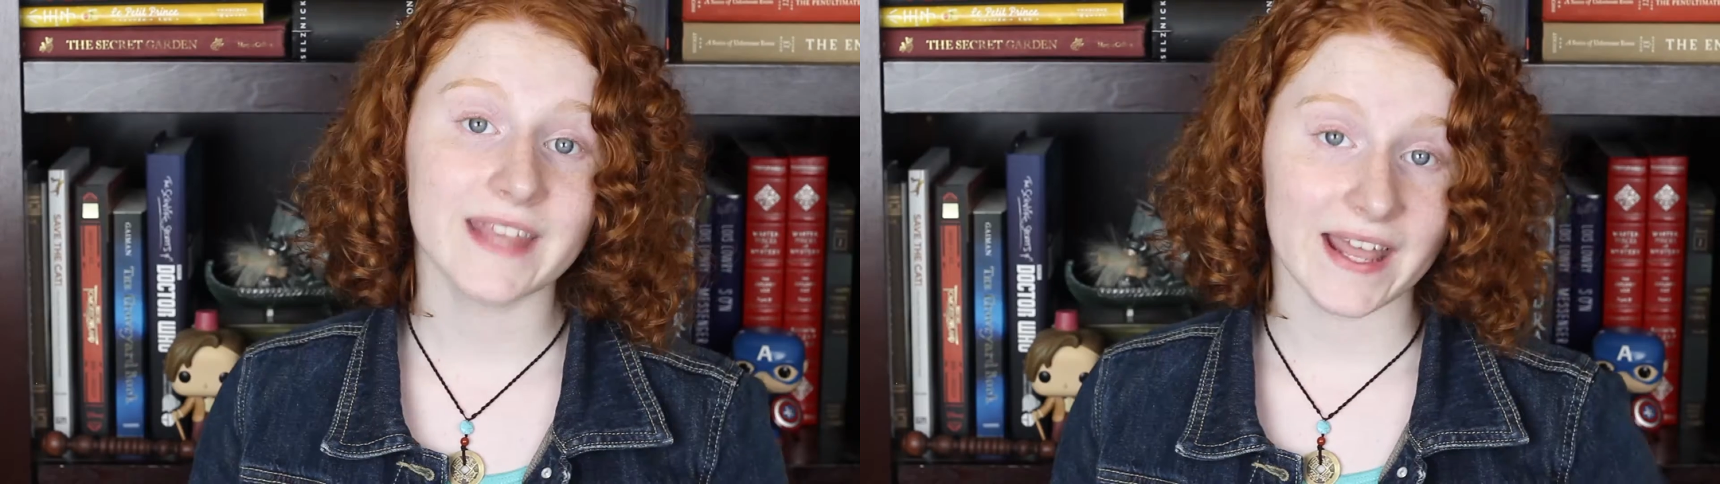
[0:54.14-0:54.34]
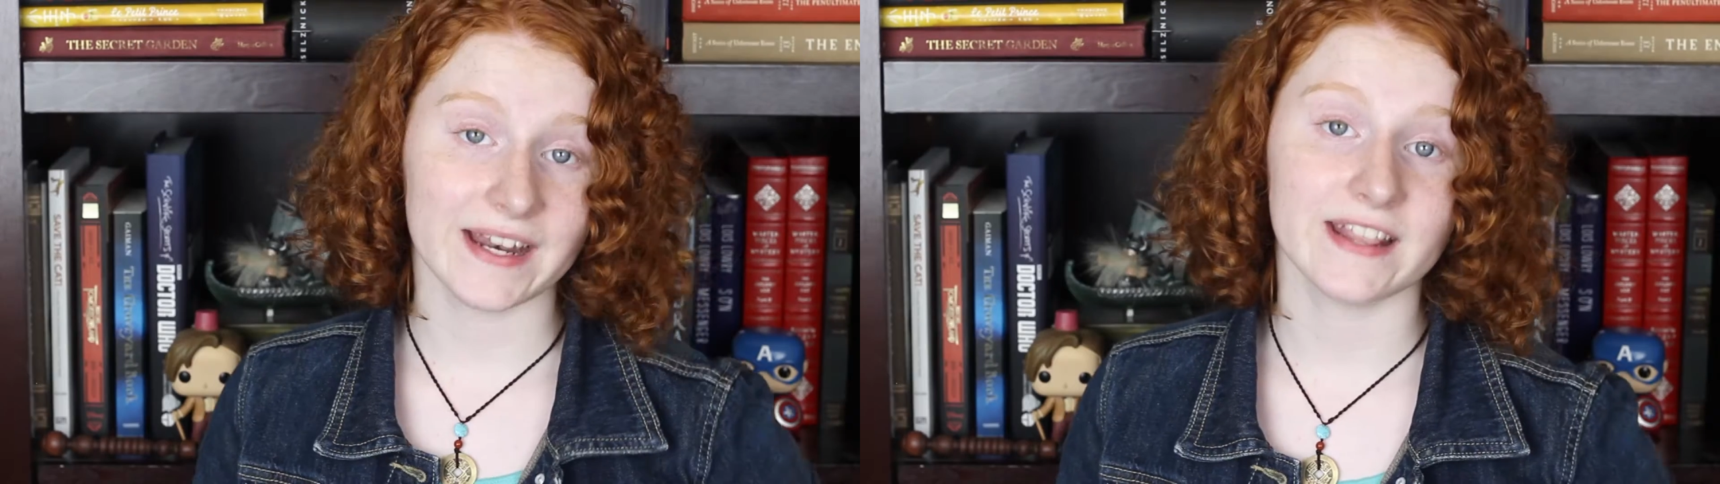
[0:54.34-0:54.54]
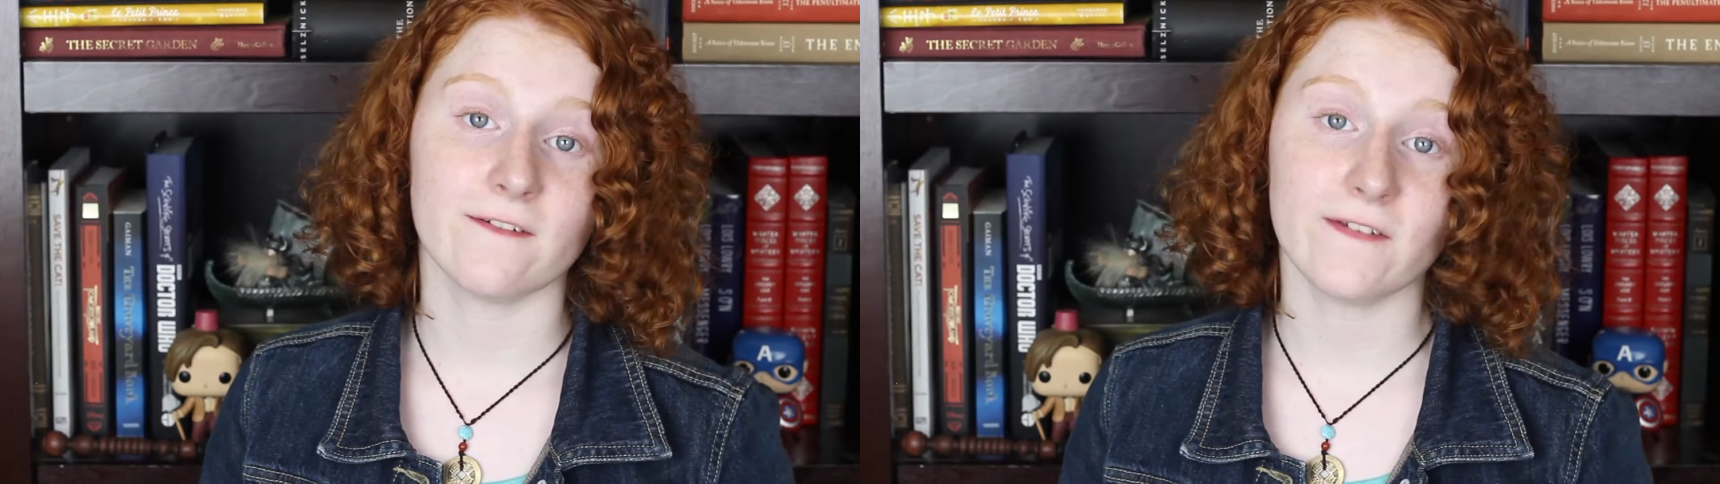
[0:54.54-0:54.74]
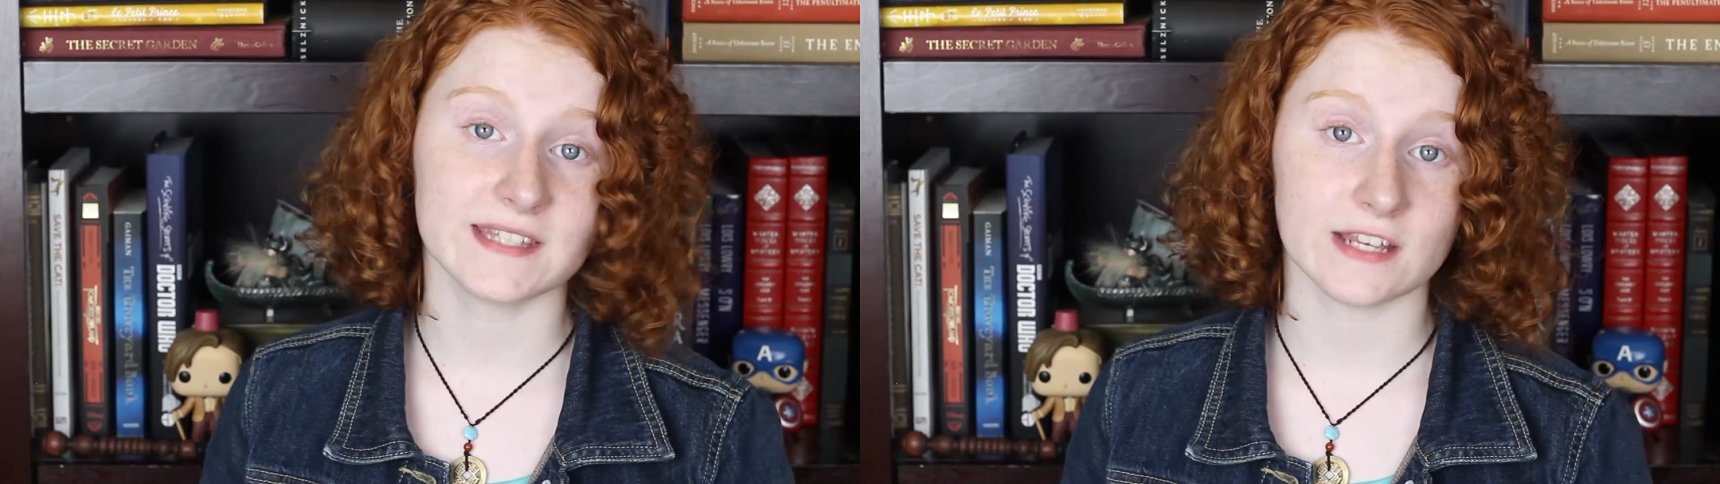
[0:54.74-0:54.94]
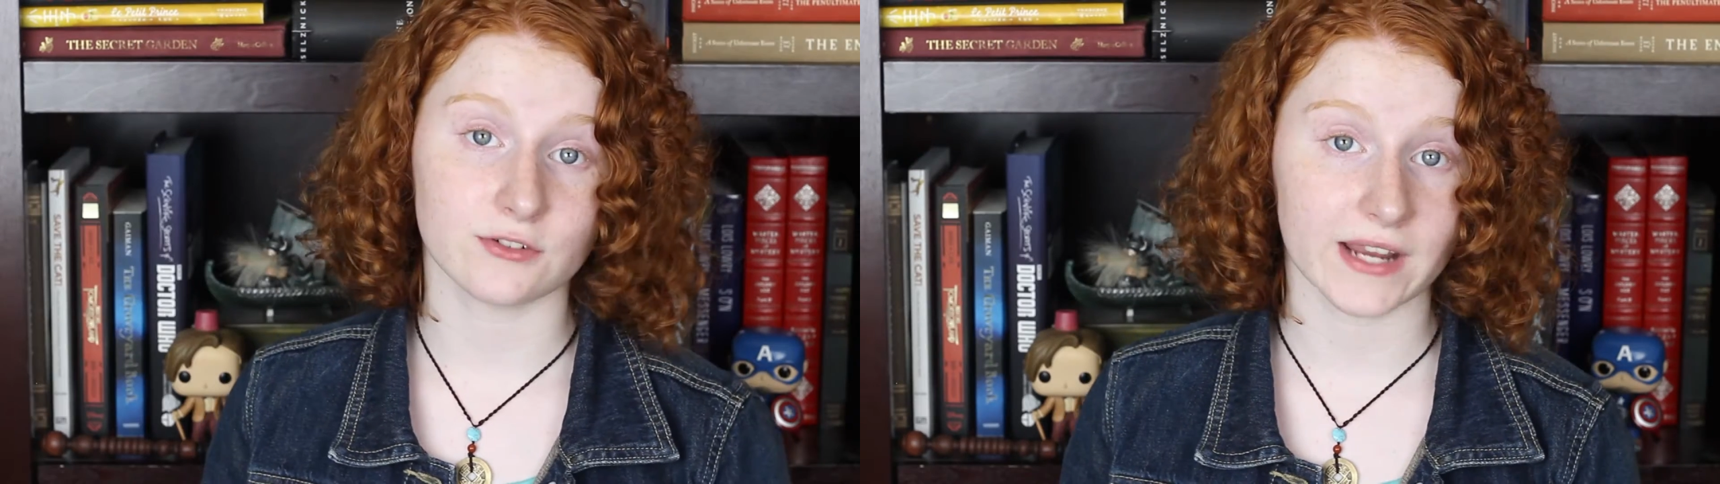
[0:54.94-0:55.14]
Then, in the 5th
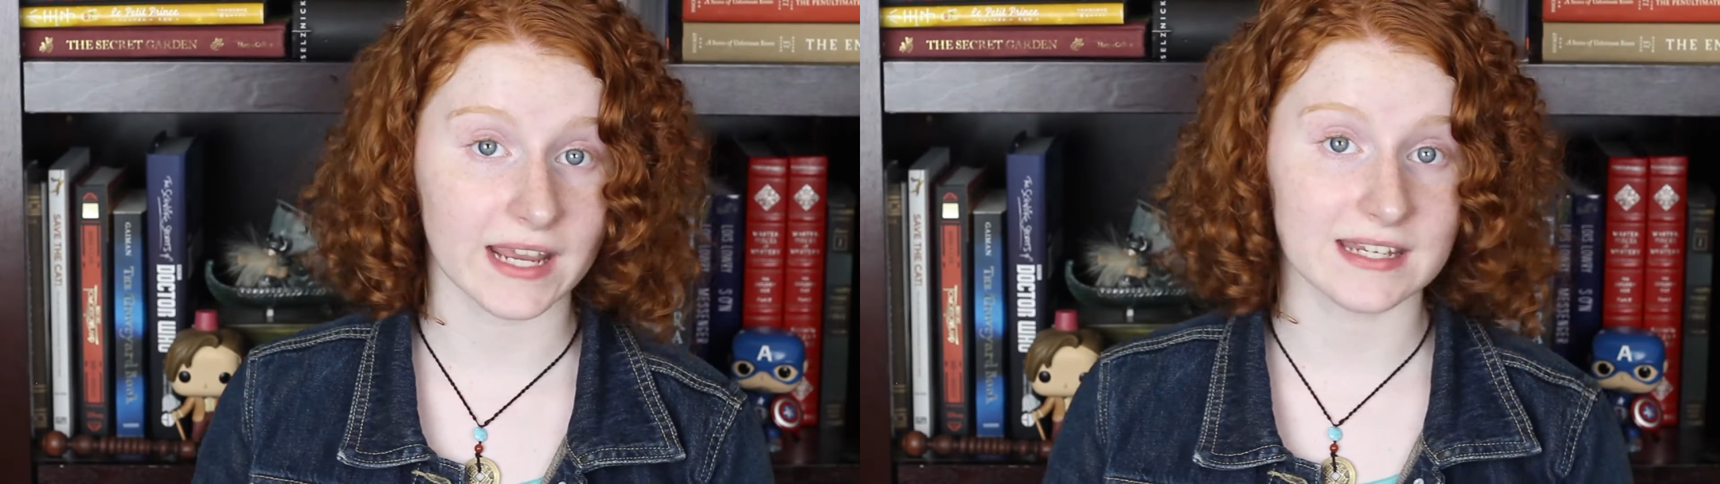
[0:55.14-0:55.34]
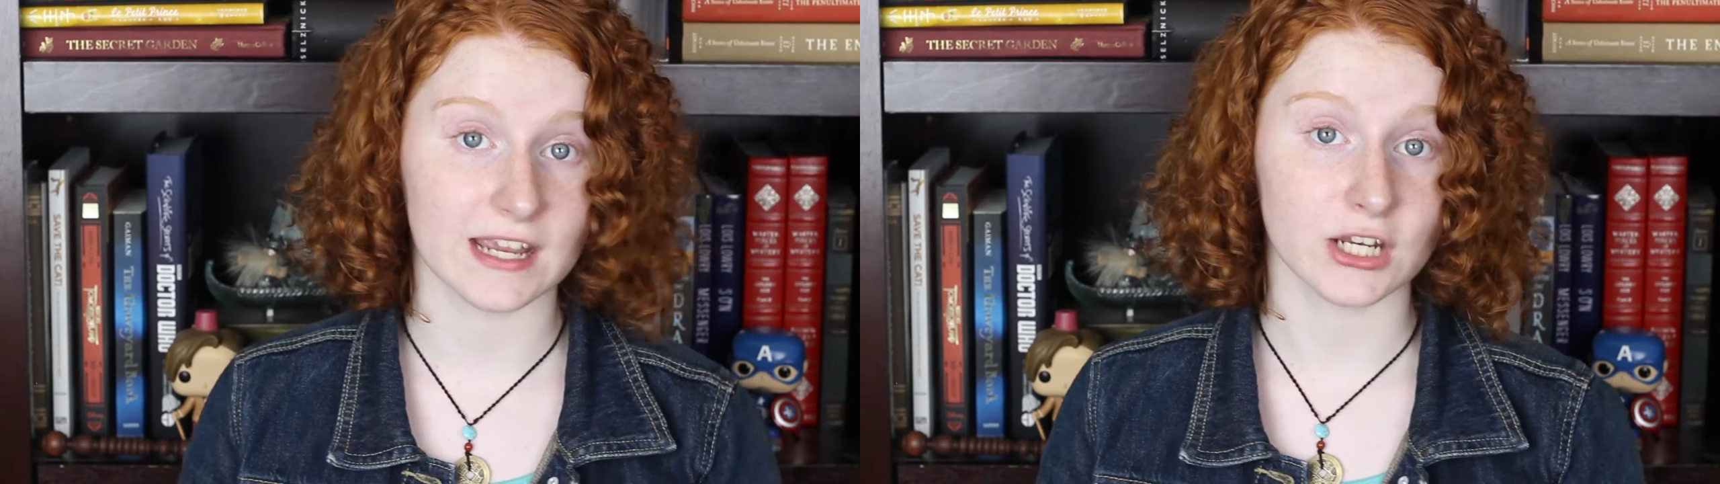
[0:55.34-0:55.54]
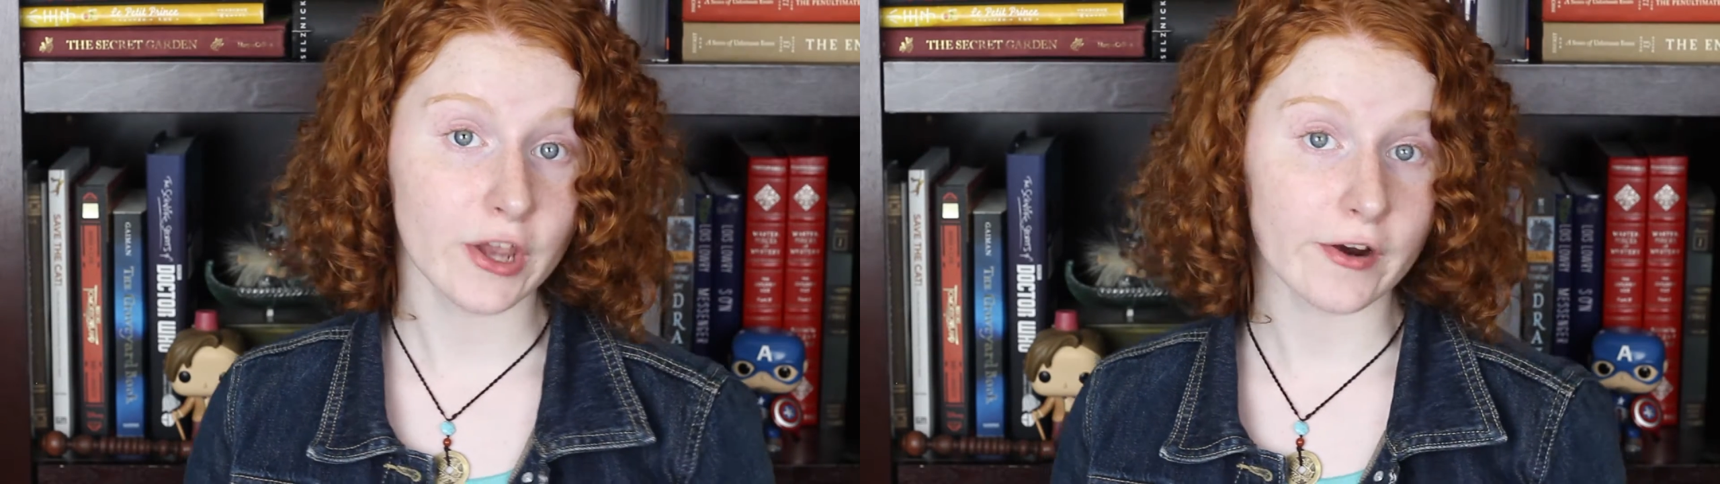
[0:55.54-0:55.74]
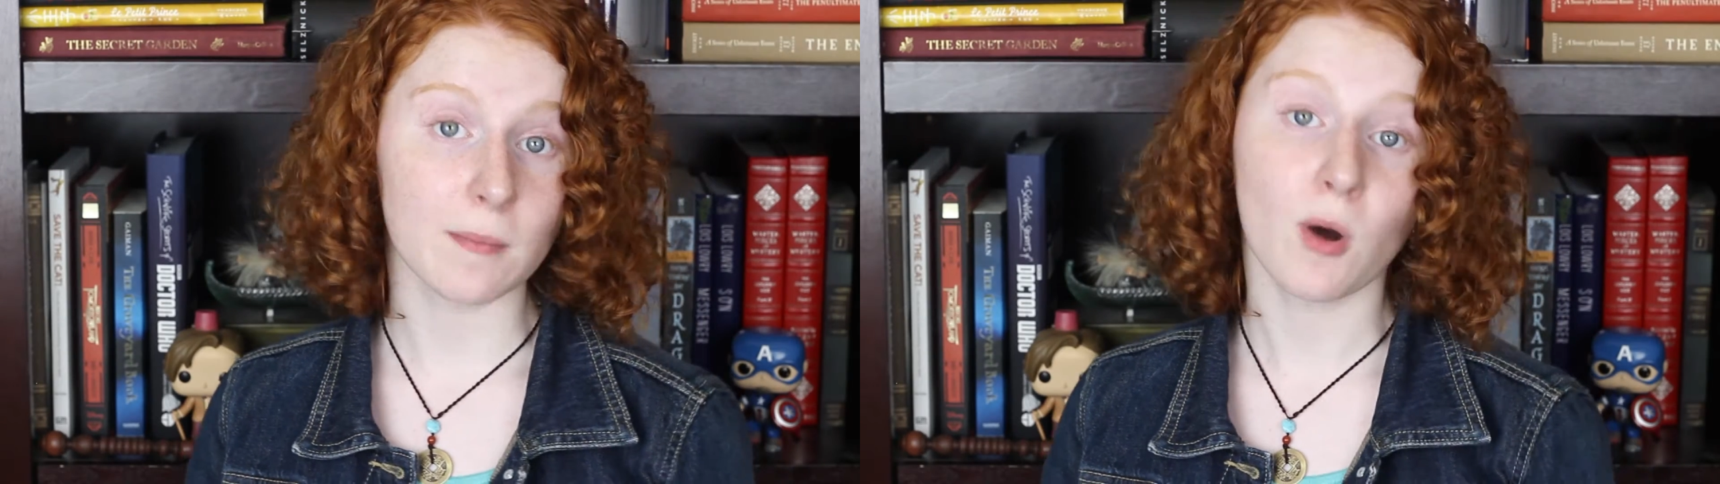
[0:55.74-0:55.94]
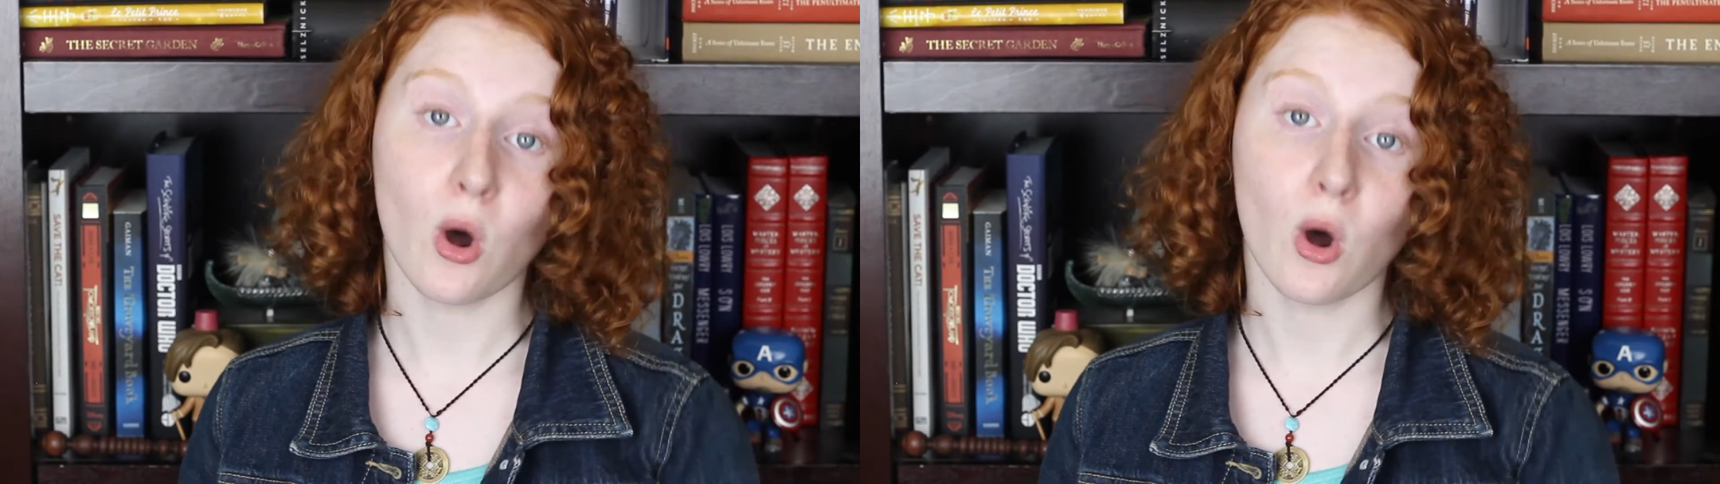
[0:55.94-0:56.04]
century AD in Europe,